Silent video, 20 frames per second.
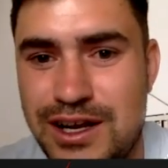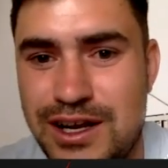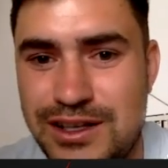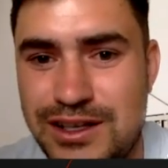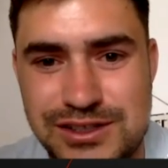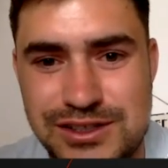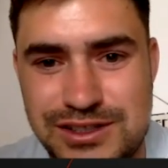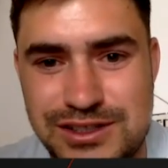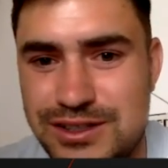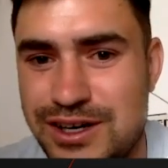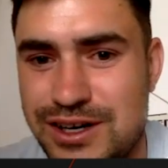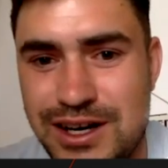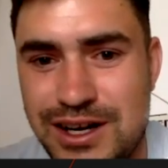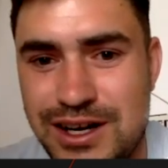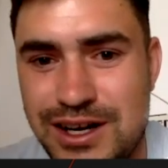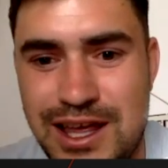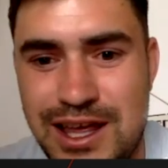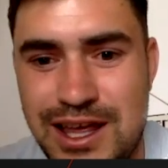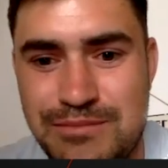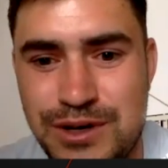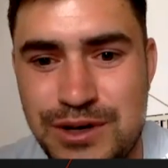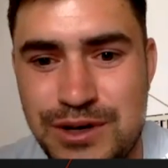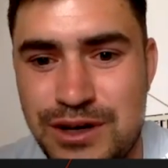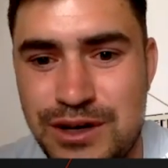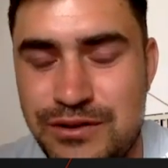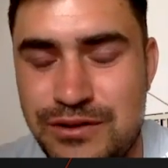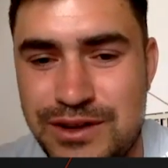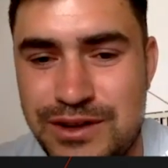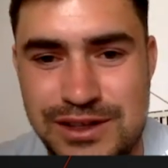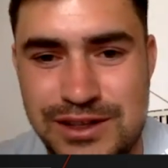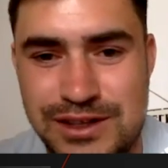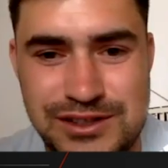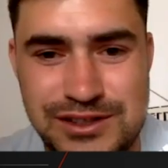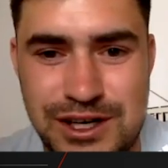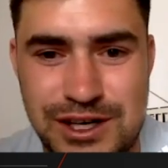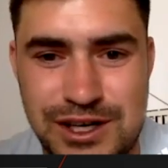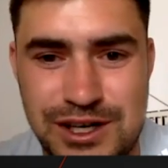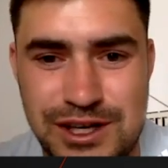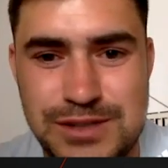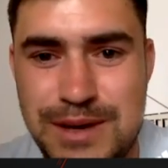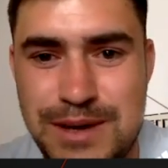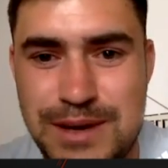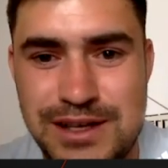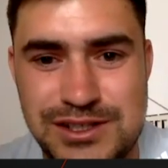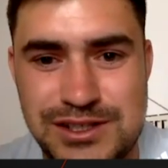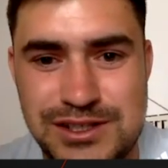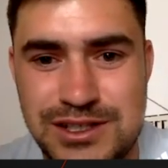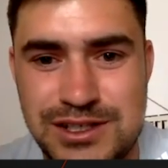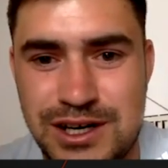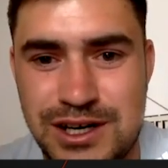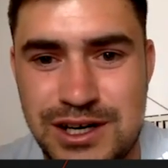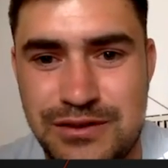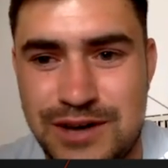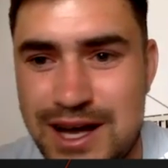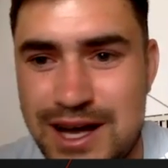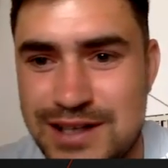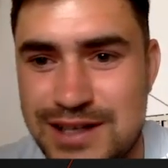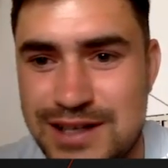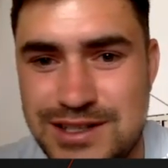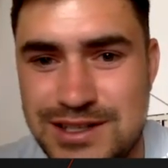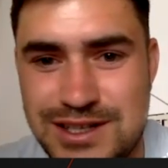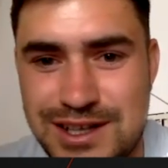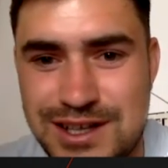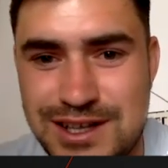and you still got to keep moving. There's so much space to cover, and